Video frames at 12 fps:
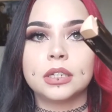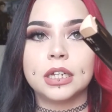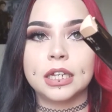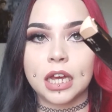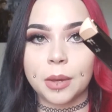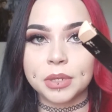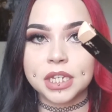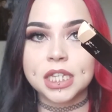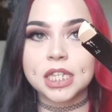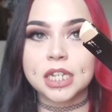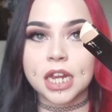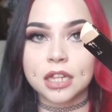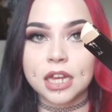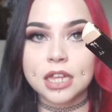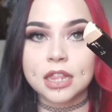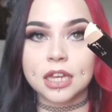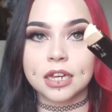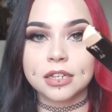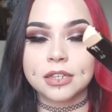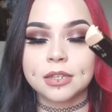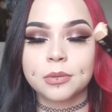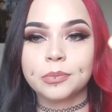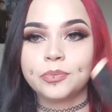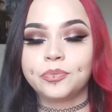It comes in a stick like this,
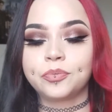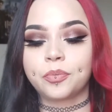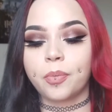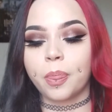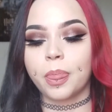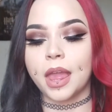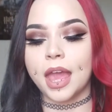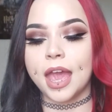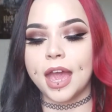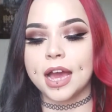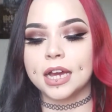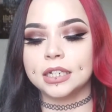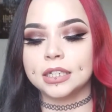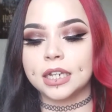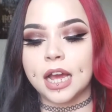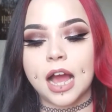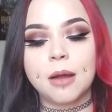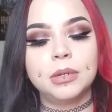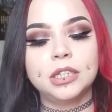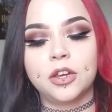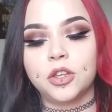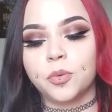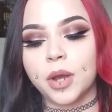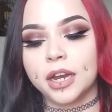and I'm going to tell
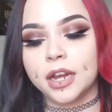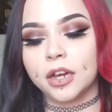you right